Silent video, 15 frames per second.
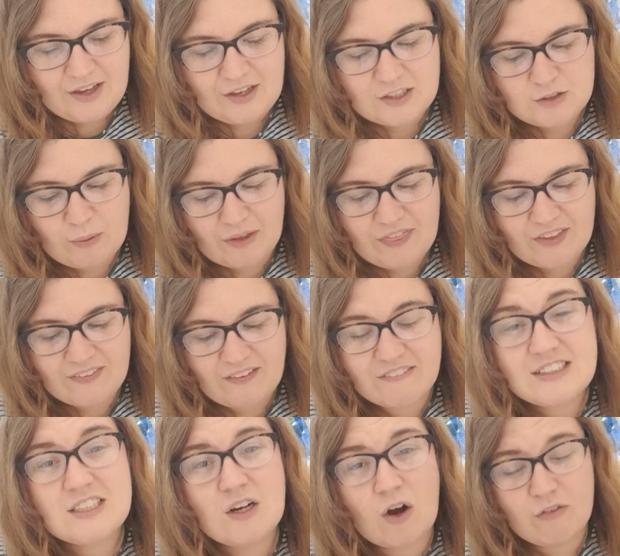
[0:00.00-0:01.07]
So I think there
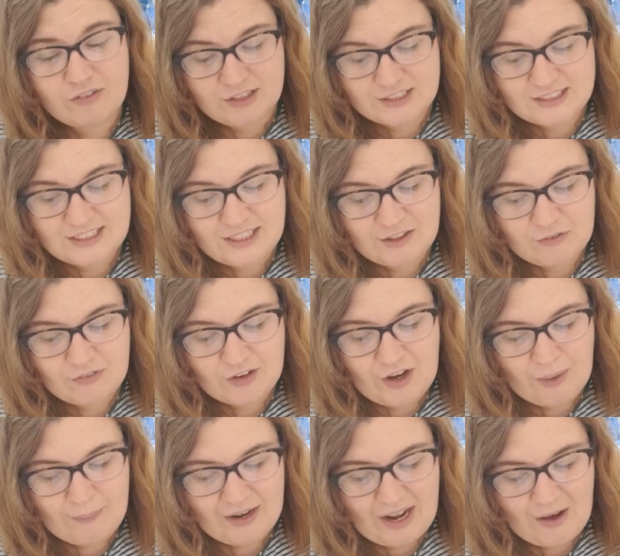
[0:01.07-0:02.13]
is an obvious need for
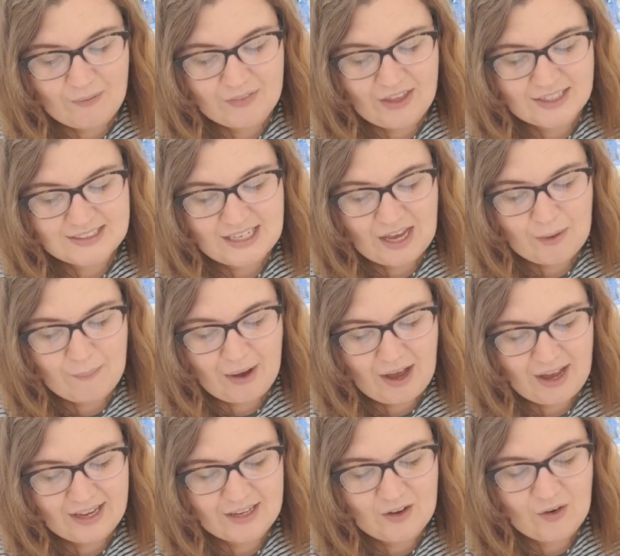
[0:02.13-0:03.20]
going out. That's how
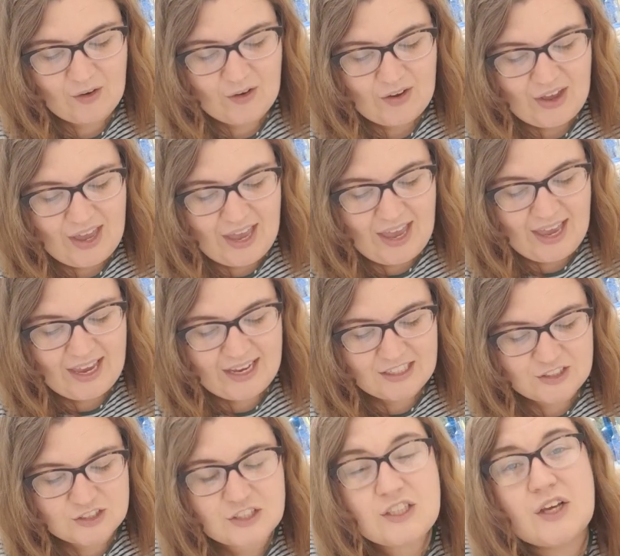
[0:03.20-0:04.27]
I got
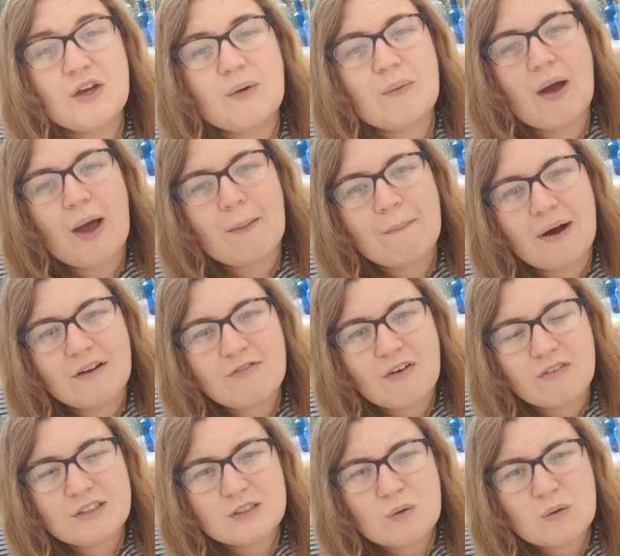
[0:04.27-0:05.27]
into my forest